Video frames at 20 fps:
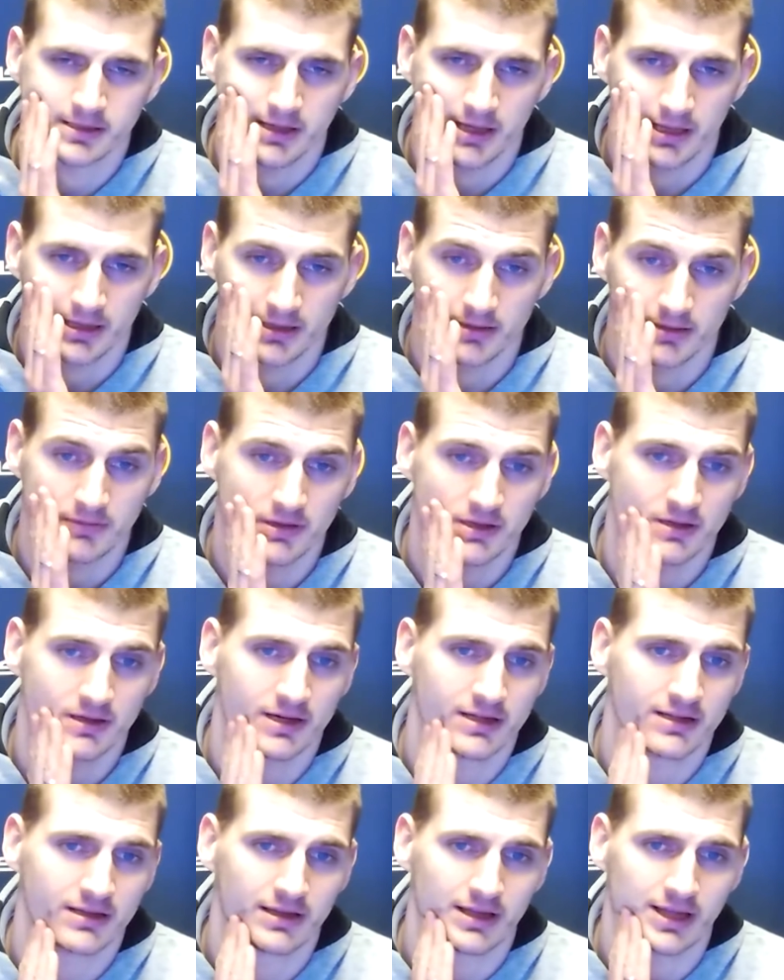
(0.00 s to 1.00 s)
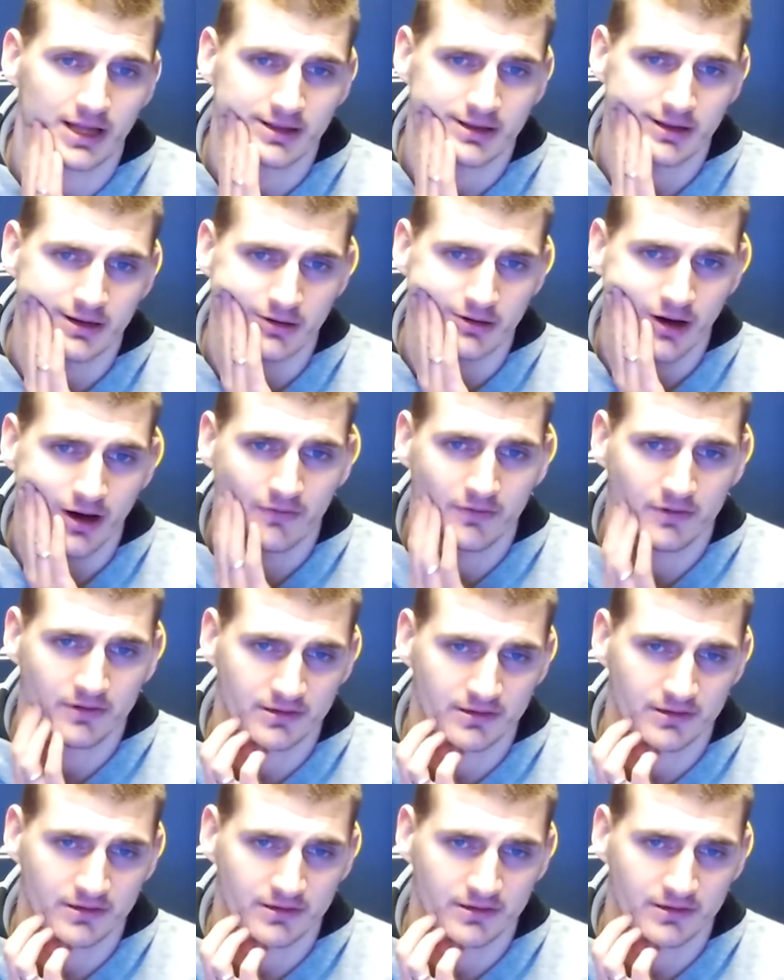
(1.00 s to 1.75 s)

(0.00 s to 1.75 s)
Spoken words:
and we kind of let our offense